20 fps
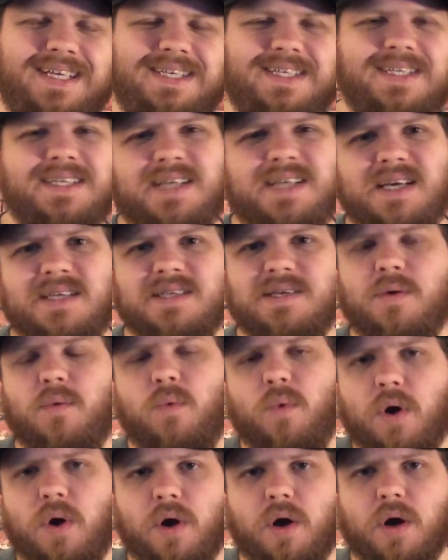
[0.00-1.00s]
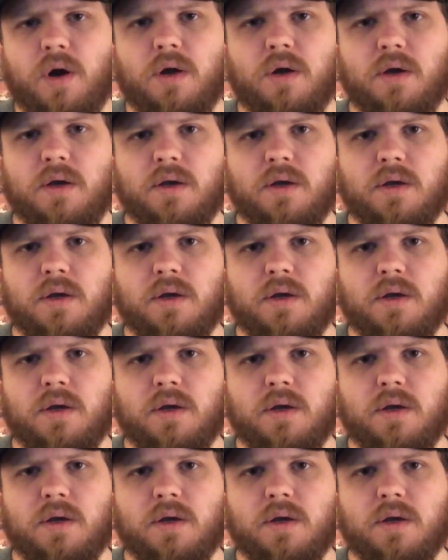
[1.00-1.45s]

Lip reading: just doesn't work.